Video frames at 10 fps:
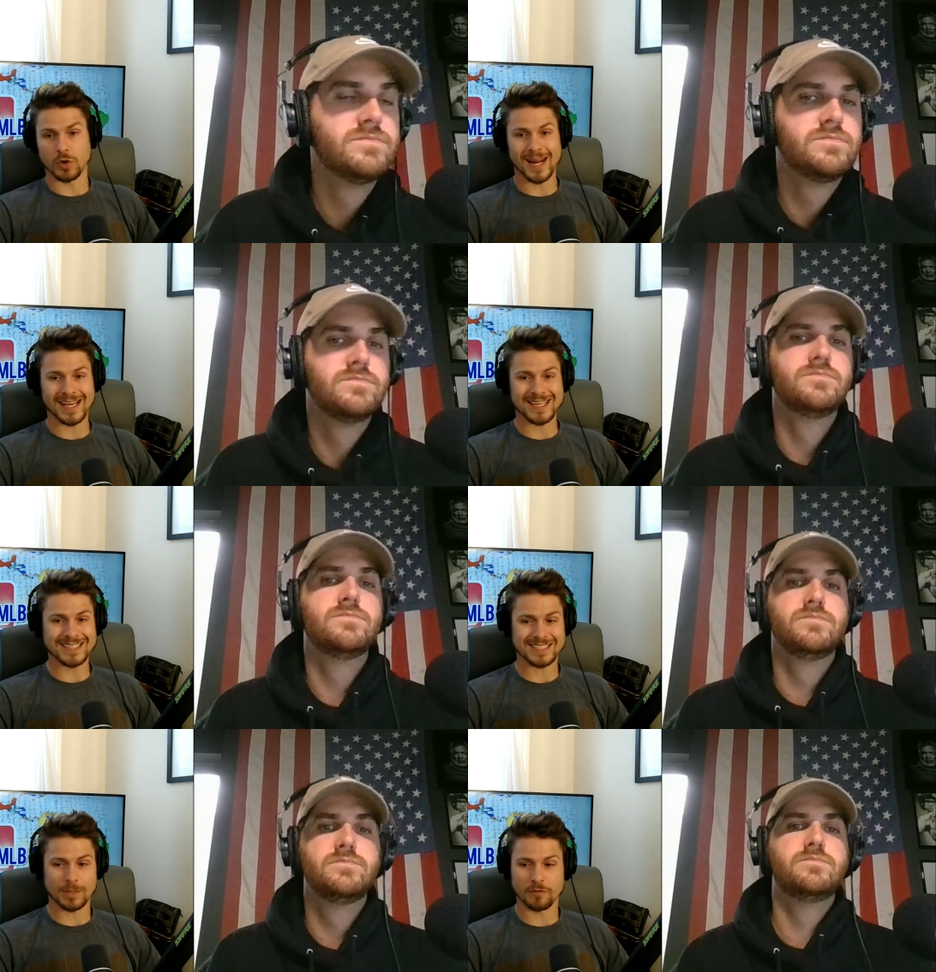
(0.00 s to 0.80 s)
Speaker 1: And I guess
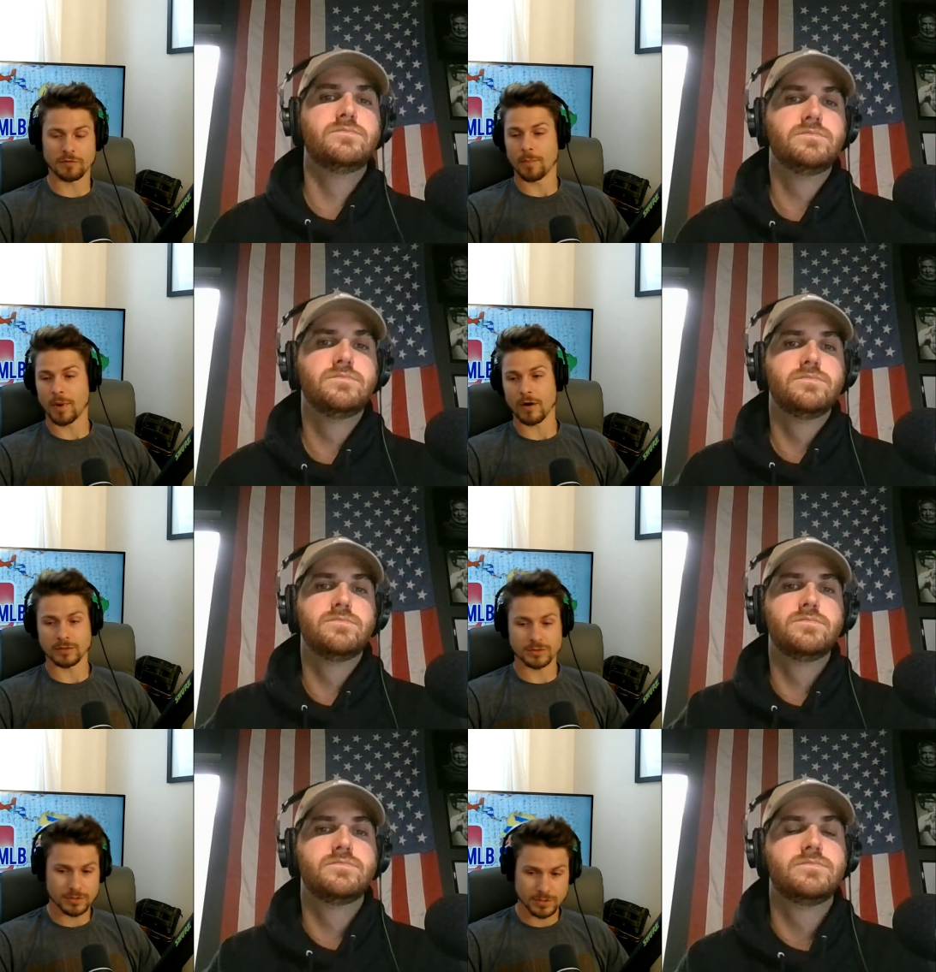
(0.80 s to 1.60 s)
some of the
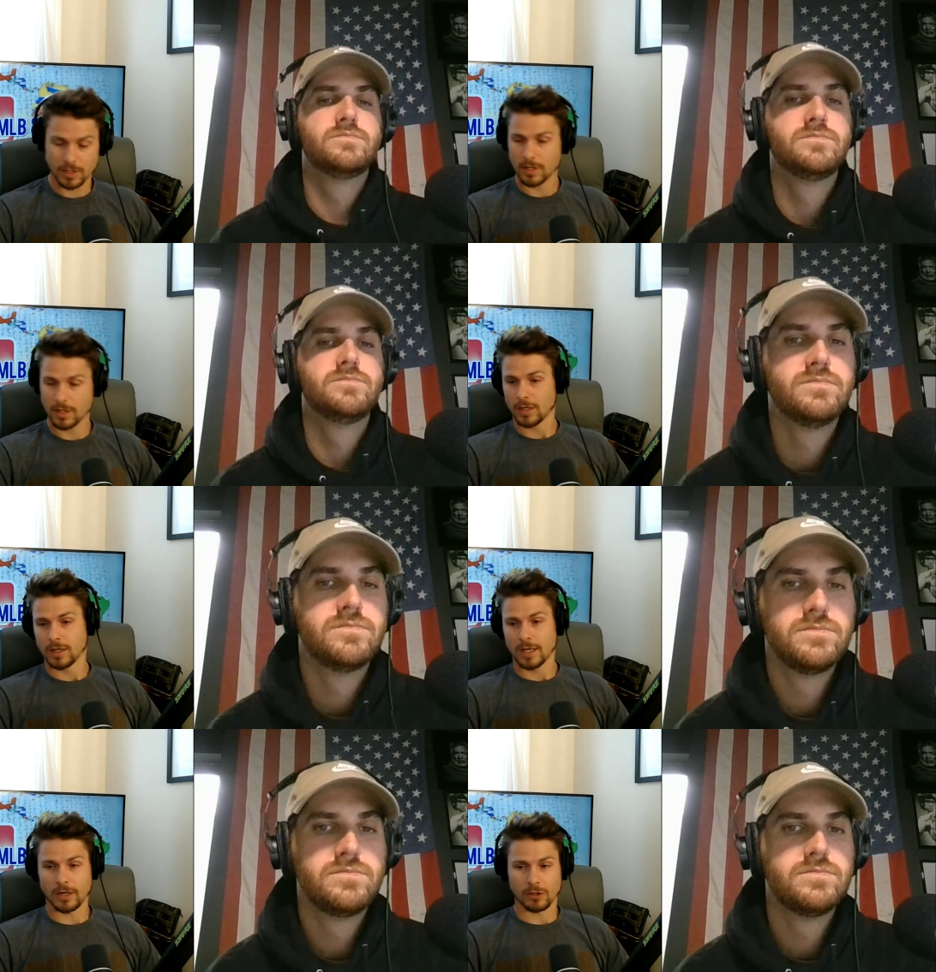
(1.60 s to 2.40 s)
parents
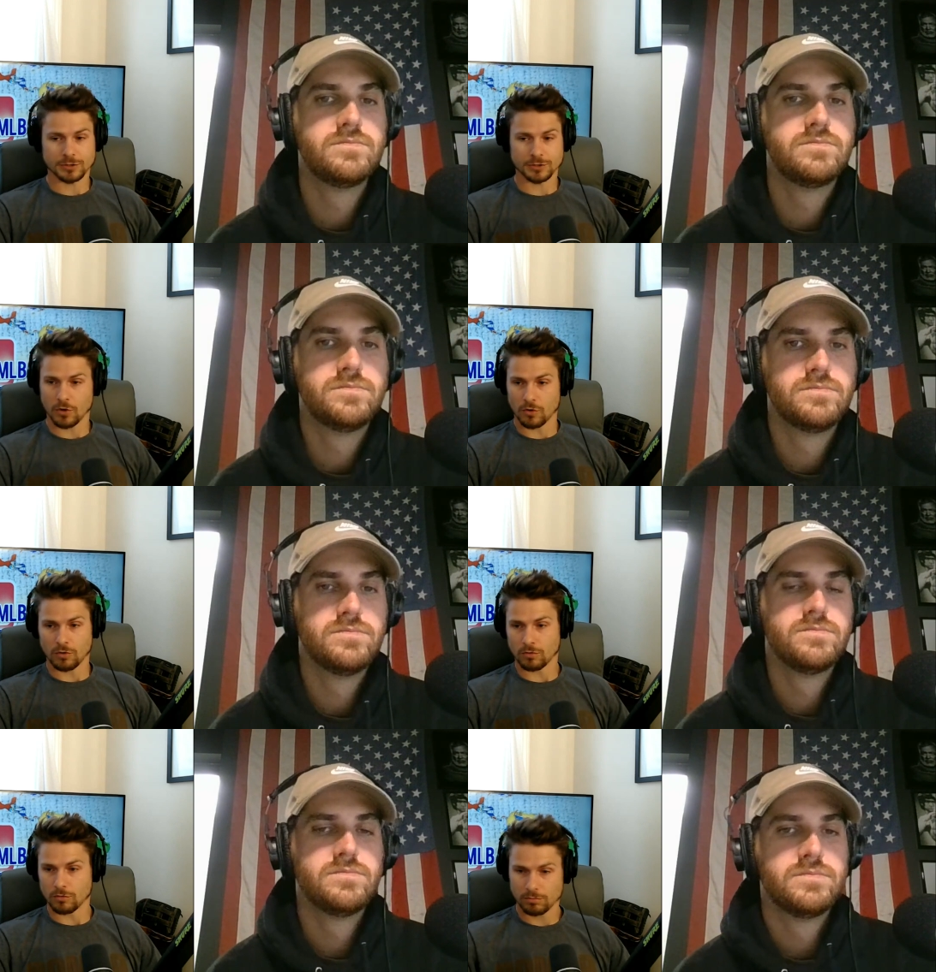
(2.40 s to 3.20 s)
had also